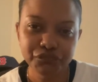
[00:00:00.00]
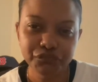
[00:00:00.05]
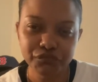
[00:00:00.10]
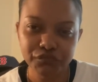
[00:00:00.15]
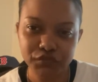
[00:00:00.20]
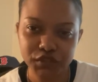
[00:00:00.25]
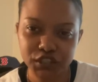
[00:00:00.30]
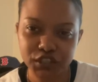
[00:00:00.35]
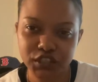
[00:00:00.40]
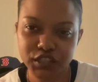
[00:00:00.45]

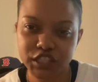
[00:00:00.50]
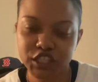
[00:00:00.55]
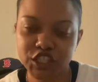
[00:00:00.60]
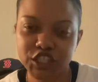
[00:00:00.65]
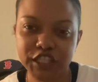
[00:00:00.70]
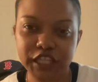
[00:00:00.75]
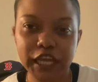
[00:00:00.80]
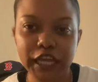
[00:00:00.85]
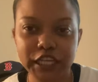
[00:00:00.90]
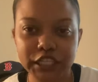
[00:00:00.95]

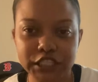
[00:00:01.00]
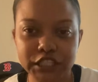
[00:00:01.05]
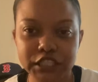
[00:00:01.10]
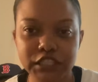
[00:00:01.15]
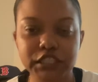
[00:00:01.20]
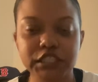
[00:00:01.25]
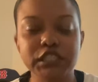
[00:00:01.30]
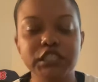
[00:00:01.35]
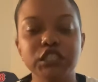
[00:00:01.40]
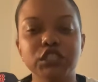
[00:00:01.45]

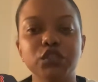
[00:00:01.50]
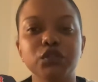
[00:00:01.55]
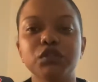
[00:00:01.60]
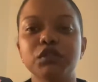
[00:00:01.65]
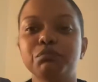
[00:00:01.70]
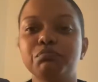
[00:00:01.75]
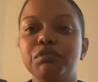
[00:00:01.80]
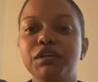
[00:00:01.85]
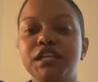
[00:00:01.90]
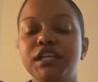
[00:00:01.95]
situations, you know,
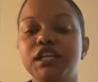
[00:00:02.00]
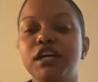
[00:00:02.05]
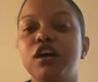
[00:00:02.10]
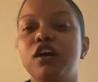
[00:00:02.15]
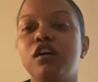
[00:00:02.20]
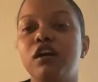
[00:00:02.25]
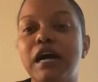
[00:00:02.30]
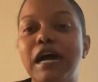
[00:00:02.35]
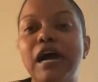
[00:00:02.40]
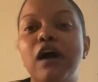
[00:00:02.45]
depending
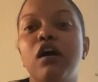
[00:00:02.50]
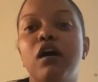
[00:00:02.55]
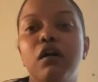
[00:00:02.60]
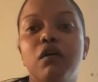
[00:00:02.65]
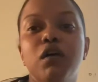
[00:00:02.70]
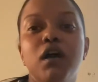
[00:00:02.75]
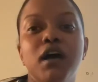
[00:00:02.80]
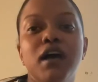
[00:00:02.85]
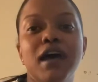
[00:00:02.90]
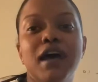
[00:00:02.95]
on how
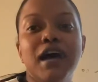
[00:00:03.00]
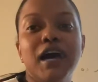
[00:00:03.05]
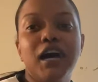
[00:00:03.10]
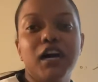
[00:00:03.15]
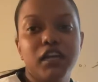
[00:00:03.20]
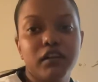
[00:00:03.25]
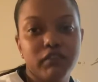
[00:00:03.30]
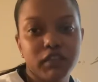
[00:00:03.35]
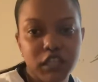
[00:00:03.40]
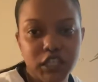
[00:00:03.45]

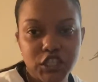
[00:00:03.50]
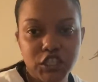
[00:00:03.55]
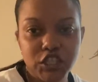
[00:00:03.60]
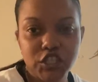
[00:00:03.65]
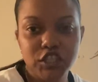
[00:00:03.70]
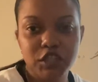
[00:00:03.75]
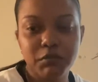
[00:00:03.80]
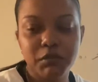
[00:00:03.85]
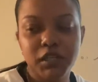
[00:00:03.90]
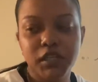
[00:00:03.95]
the
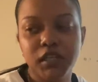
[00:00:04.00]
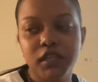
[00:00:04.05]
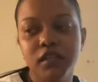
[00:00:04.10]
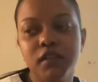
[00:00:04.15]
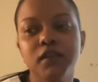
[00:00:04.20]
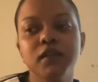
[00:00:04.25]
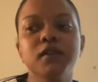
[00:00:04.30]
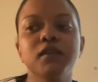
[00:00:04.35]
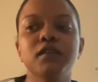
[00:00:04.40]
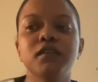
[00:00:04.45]
relationship end,
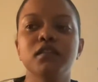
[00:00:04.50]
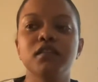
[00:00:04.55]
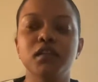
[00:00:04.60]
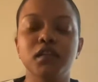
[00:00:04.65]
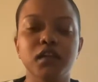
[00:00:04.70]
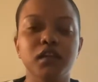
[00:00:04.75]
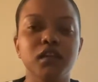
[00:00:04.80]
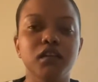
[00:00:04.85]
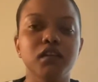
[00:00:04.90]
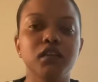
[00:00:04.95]

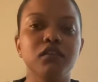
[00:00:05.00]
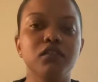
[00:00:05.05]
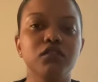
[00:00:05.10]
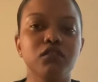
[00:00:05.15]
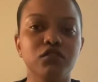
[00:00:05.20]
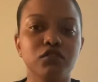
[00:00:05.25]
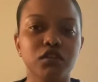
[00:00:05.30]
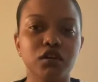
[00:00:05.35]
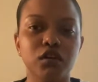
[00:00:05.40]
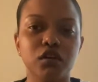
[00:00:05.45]
then,
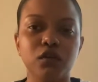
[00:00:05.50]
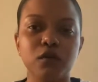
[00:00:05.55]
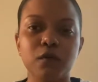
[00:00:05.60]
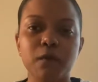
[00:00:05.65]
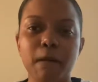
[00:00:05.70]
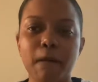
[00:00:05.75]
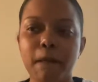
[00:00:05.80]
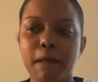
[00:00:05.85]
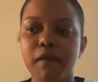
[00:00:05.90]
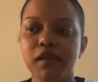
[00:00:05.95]
you know,
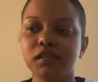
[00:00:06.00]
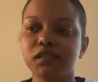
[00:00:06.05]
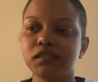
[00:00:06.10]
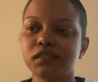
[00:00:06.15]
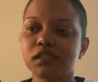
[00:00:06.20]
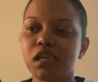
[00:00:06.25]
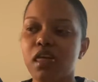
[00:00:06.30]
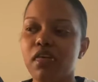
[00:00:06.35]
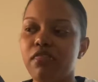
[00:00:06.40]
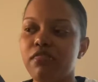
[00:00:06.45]

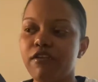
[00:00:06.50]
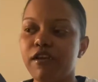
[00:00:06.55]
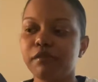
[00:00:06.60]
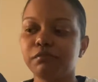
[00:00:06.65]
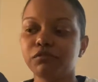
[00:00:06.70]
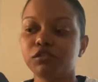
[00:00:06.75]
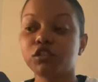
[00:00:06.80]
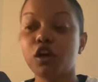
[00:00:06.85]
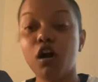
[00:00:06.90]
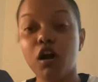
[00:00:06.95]
them
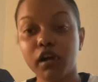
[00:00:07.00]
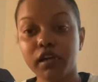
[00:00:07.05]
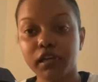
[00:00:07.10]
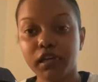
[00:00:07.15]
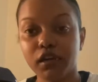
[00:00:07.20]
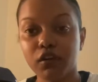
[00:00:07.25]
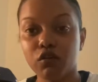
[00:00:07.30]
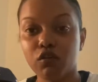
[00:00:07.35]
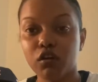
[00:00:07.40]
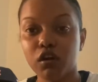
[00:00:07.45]

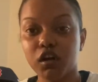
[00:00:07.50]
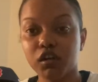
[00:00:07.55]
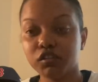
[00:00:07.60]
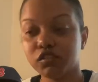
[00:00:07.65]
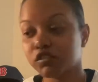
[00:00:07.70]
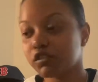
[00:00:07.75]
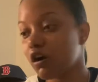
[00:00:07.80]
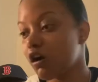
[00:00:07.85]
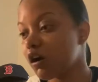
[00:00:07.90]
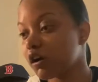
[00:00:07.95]
talking or us
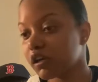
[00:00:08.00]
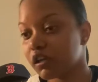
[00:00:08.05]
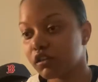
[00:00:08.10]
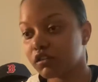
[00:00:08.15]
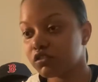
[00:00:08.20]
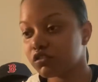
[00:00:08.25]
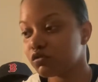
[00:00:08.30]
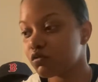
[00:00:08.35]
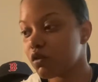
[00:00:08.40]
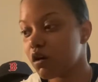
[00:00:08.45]
talking
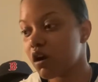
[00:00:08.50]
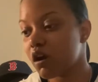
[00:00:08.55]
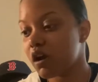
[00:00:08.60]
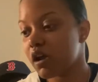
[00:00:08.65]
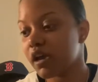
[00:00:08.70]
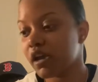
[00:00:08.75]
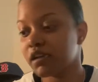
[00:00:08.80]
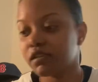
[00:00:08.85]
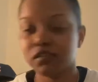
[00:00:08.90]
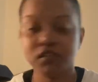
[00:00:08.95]
to our
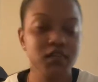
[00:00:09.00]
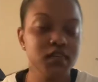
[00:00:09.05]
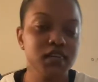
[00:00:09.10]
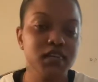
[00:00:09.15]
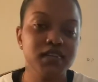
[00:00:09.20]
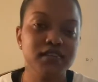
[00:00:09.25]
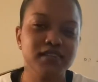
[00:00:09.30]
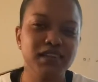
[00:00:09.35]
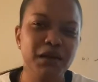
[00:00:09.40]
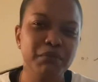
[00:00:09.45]
ex
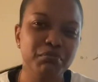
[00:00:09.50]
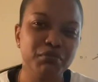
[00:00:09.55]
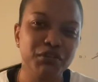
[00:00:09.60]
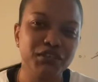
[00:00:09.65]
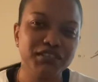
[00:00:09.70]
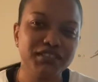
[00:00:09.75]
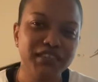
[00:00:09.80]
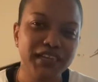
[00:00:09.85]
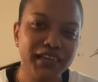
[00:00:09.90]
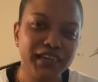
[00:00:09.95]
is not per
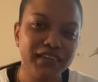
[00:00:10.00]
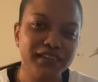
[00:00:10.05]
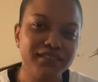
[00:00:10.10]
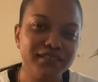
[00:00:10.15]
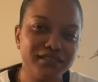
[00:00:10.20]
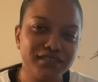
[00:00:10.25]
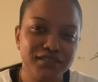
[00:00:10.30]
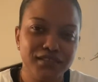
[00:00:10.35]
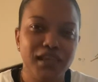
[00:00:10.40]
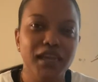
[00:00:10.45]
se
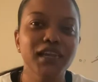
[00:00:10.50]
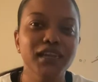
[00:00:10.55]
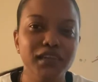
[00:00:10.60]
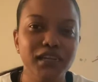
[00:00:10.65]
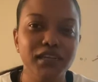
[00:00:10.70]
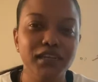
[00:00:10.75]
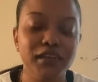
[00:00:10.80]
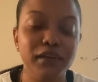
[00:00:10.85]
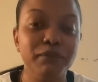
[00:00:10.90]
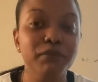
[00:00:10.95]
entertaining
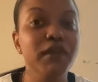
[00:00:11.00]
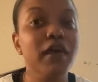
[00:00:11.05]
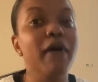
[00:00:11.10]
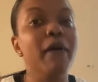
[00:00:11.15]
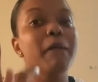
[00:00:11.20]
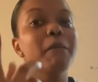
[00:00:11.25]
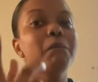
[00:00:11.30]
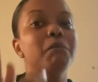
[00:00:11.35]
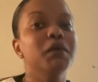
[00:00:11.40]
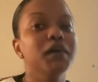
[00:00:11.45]
them.
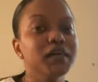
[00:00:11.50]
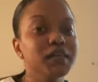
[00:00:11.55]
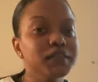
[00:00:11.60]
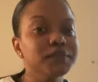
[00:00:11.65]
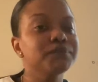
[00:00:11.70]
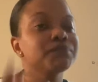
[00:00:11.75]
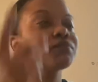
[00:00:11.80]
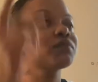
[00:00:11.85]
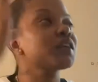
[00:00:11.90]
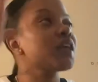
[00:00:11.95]
But
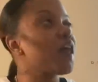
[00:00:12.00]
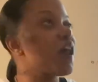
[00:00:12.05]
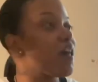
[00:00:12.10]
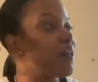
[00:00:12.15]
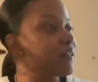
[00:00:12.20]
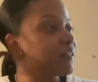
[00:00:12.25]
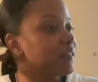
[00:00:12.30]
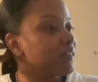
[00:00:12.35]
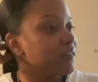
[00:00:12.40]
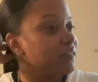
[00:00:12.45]
I
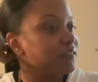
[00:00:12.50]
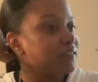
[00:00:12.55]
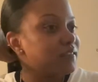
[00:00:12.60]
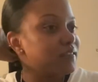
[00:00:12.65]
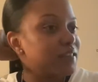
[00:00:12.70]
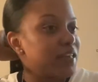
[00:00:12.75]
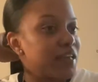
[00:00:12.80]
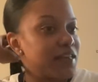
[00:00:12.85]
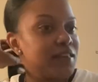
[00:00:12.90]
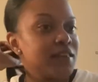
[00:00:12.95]
can
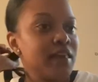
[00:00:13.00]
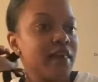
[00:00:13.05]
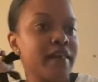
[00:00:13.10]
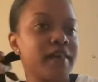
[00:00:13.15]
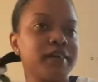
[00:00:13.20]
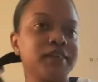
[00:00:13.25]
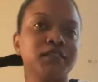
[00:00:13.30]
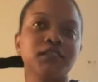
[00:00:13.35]
say that